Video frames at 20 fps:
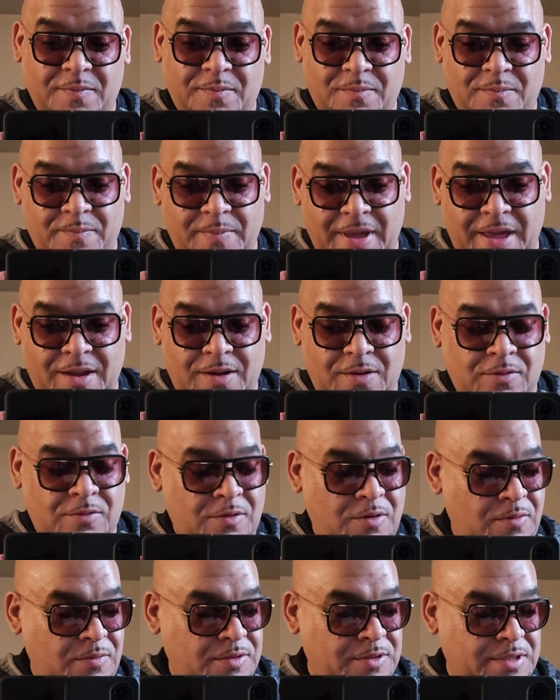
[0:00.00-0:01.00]
Man
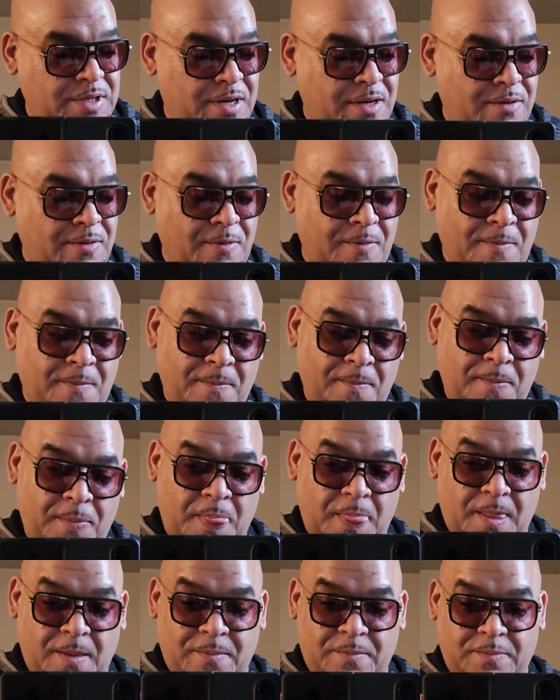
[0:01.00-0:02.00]
Cologne channel.
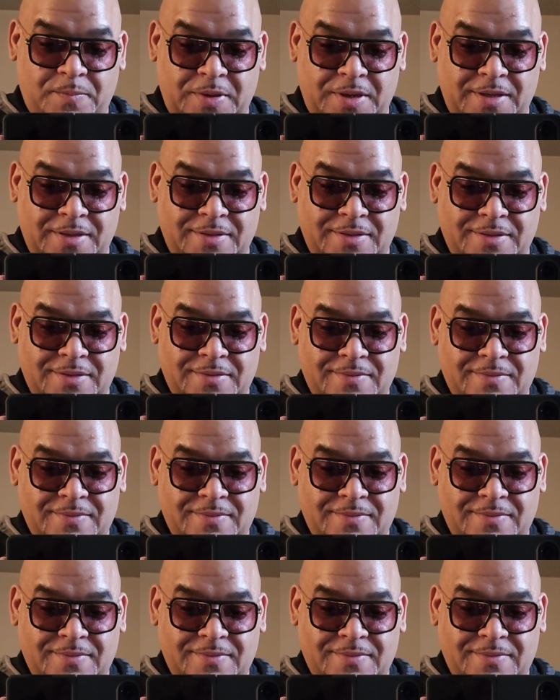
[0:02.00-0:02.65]
Peace.